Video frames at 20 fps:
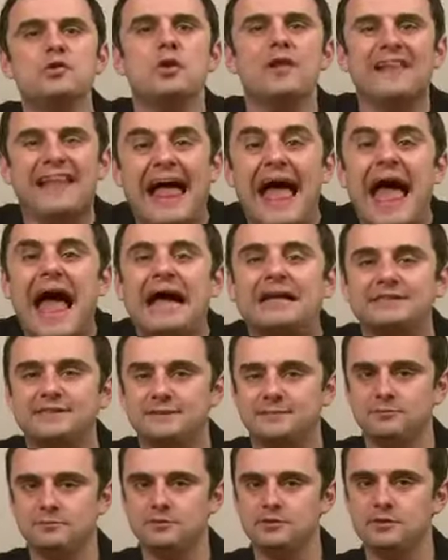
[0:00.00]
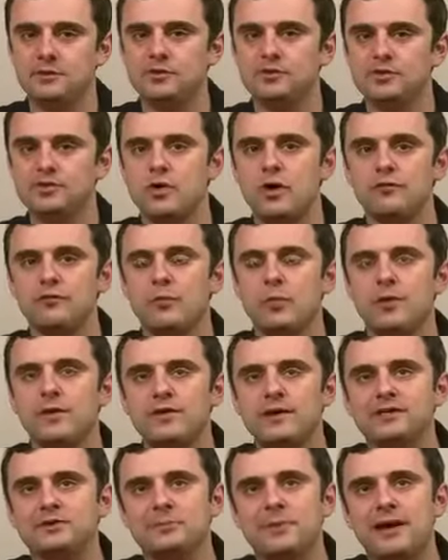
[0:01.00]
class. It's a new song from one of
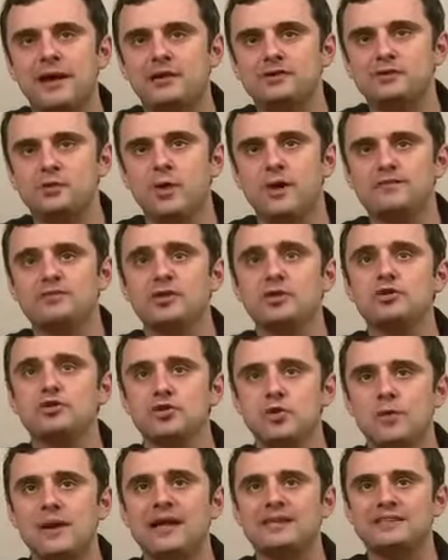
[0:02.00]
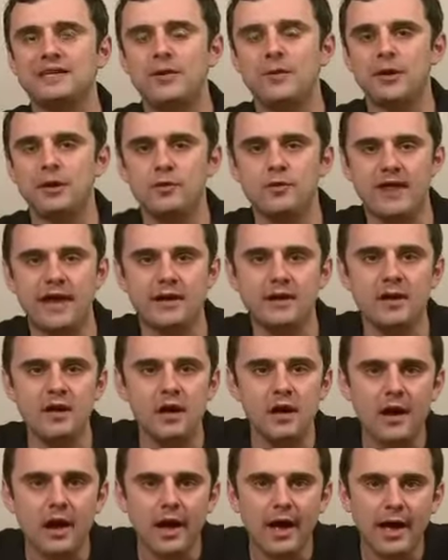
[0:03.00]
the Desperate Housewives. Don't ask how I know that.
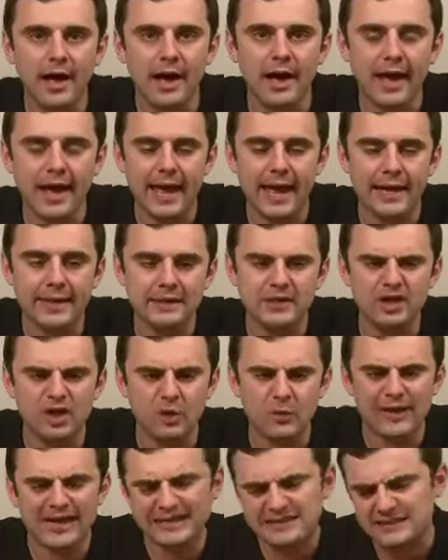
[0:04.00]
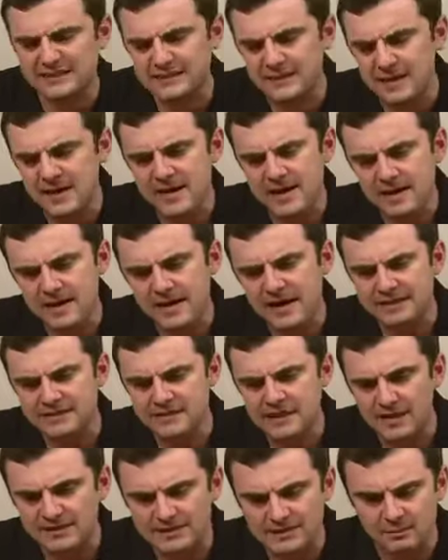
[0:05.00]
Uh, you know, it's it's
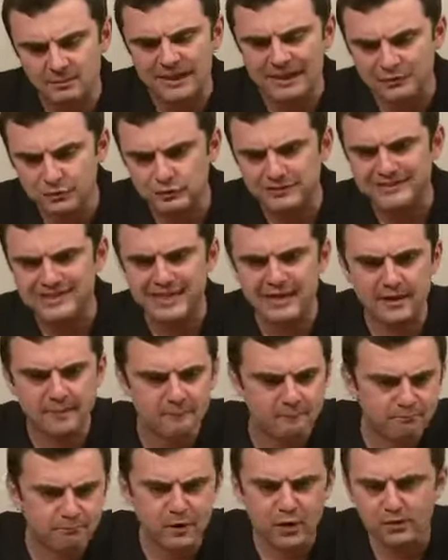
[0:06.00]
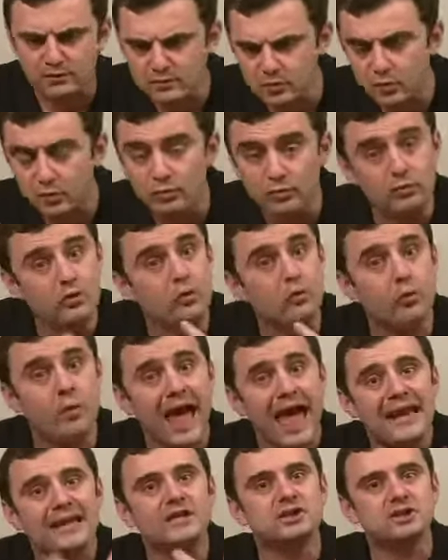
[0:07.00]
got some interesting the
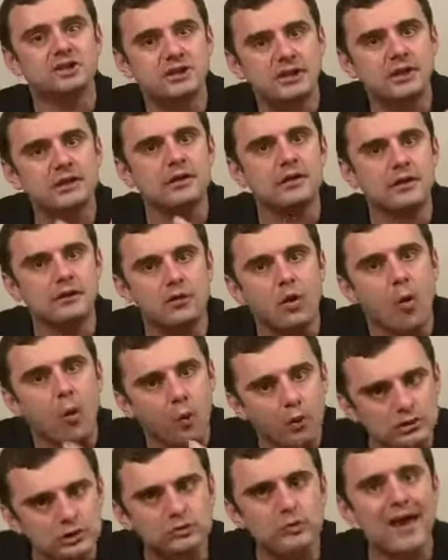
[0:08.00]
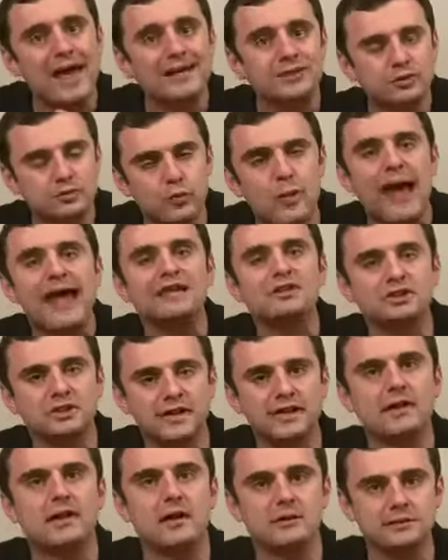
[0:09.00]
radish, the, the, horseradish radish
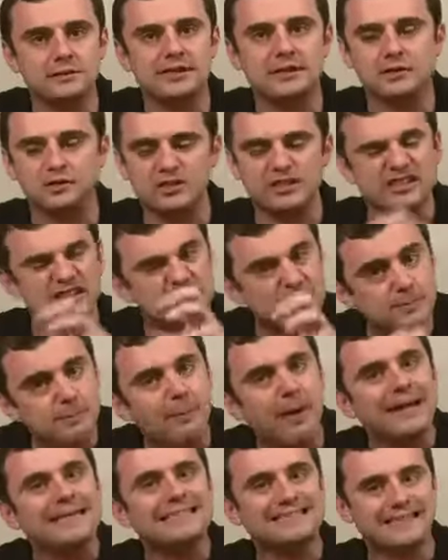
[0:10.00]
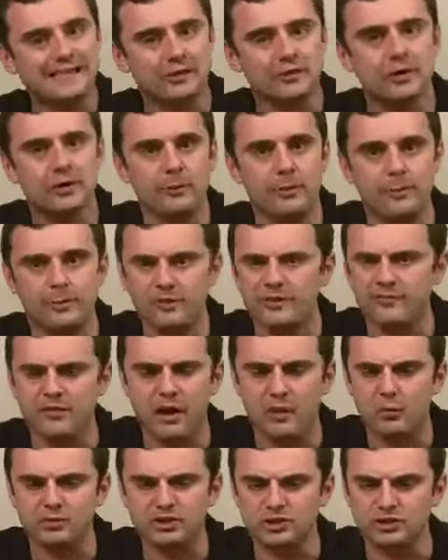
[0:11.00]
thing continues. It's spicy a little bit, believe it or
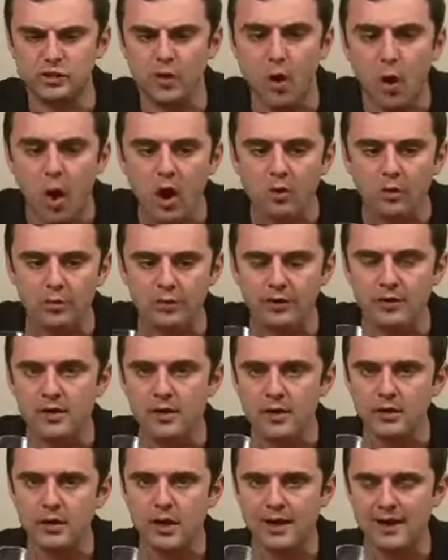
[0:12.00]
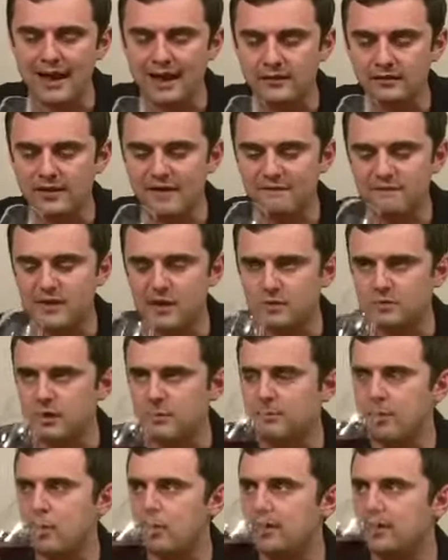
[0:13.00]
not, which is an awkward kind of out of left field
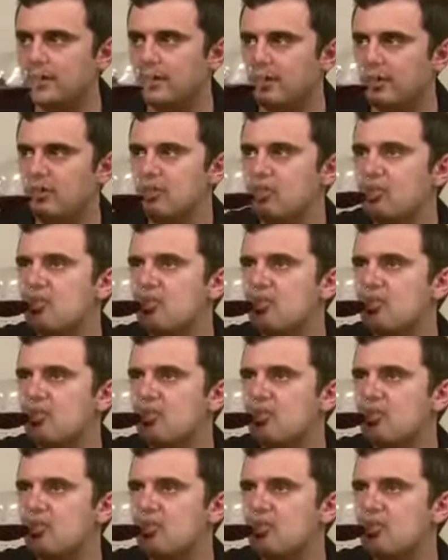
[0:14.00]
component here.